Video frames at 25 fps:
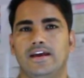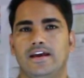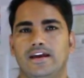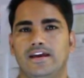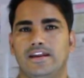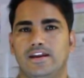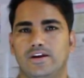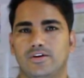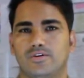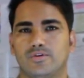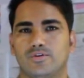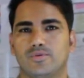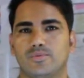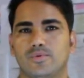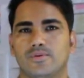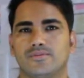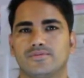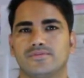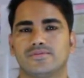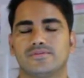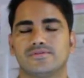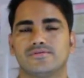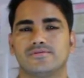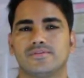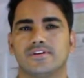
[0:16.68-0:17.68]
in a group of
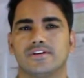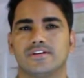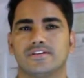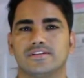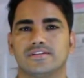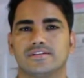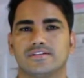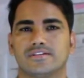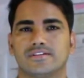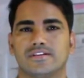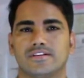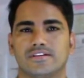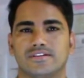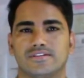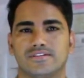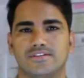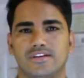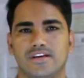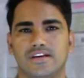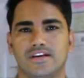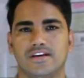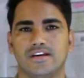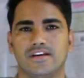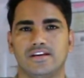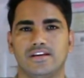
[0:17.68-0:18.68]
students.
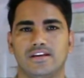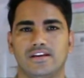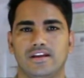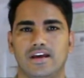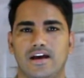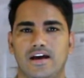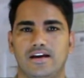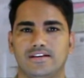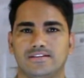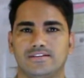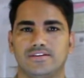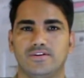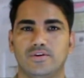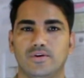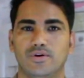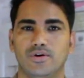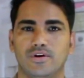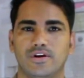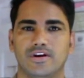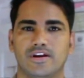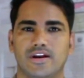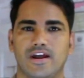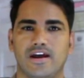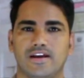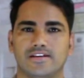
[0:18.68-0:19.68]
Second, as an
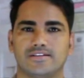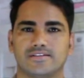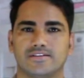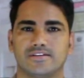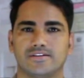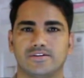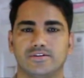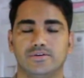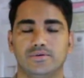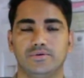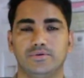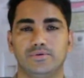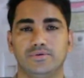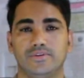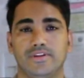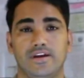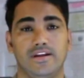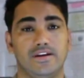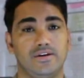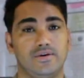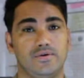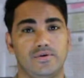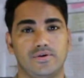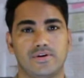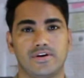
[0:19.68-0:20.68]
organizer who
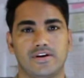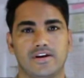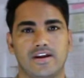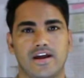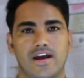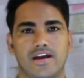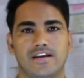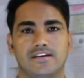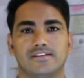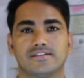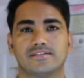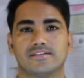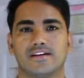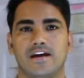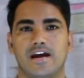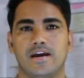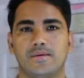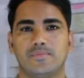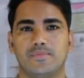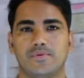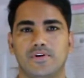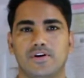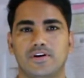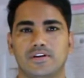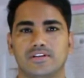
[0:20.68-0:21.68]
then organized
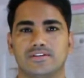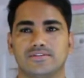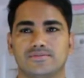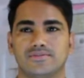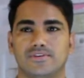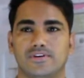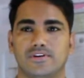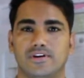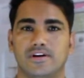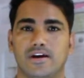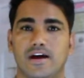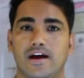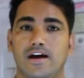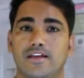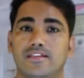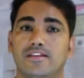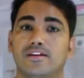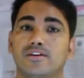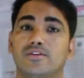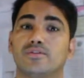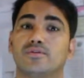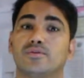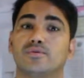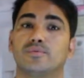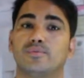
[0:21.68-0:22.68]
Skype calls for
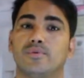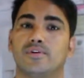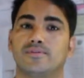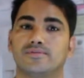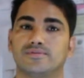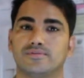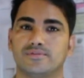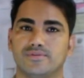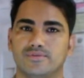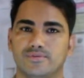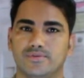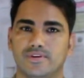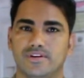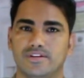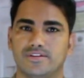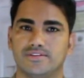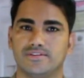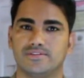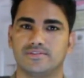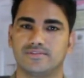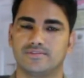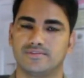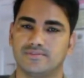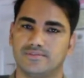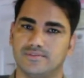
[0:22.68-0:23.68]
other group of
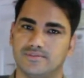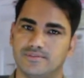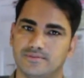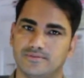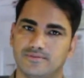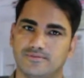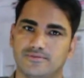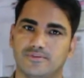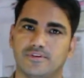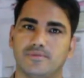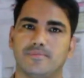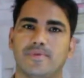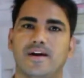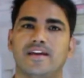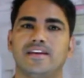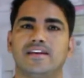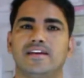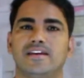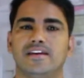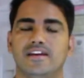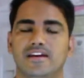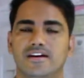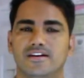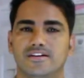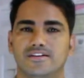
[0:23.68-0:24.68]
students for
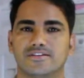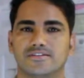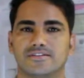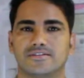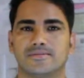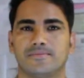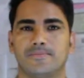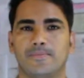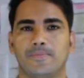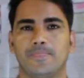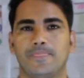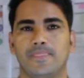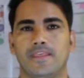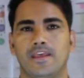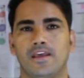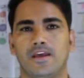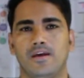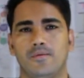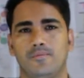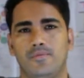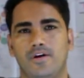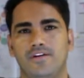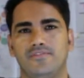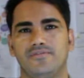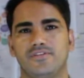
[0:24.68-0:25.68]
many years.
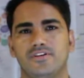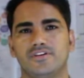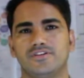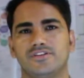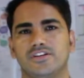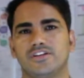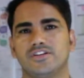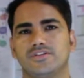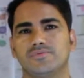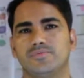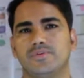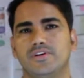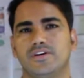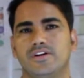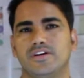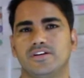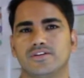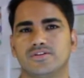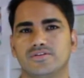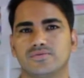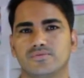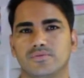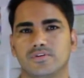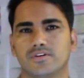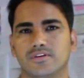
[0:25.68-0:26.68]
My first
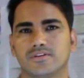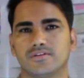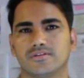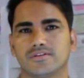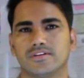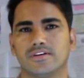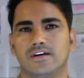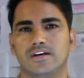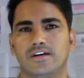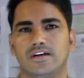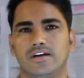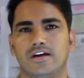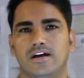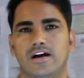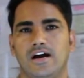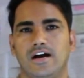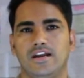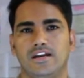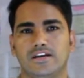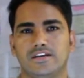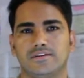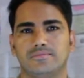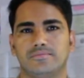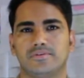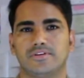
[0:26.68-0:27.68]
experience was
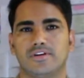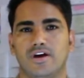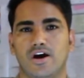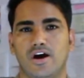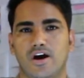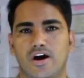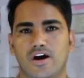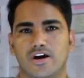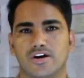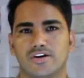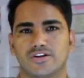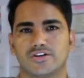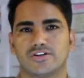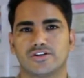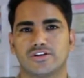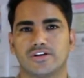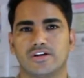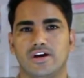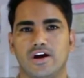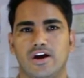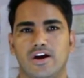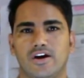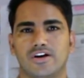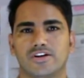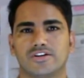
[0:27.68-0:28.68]
a little bit
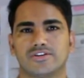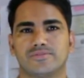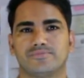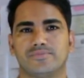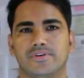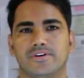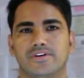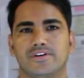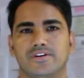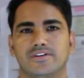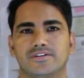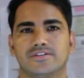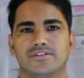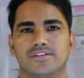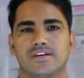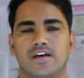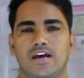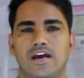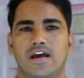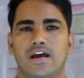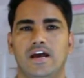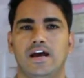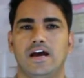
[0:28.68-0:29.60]
harsh because